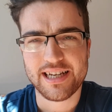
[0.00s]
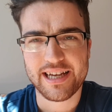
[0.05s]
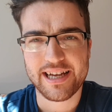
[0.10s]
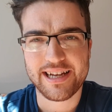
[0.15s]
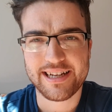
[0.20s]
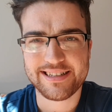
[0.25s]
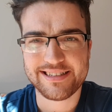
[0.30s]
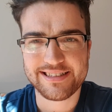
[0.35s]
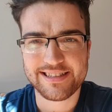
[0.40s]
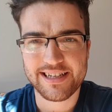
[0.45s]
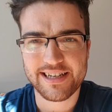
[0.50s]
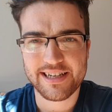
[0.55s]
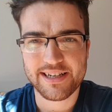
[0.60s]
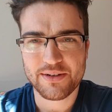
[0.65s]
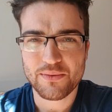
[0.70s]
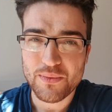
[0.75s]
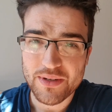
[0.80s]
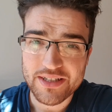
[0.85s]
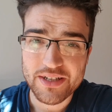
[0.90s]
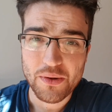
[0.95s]
and
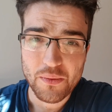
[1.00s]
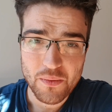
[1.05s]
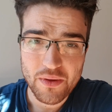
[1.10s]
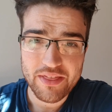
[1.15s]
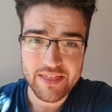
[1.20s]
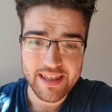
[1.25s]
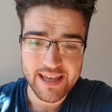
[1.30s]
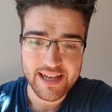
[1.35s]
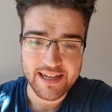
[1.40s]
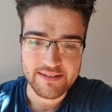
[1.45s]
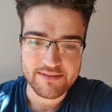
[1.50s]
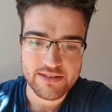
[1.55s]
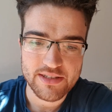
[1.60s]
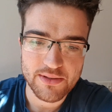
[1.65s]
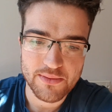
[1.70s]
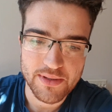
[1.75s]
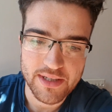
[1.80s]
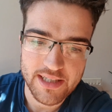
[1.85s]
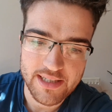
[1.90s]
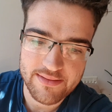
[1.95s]
uh, we don't want that,
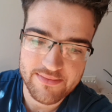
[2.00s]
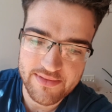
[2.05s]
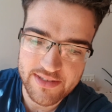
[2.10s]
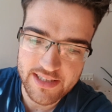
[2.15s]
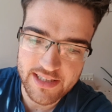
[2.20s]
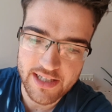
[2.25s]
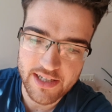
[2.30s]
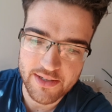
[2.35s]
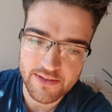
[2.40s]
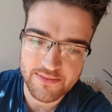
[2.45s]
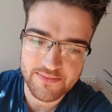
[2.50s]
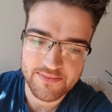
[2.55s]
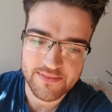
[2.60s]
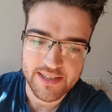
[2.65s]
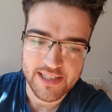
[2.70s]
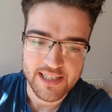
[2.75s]
do we? So,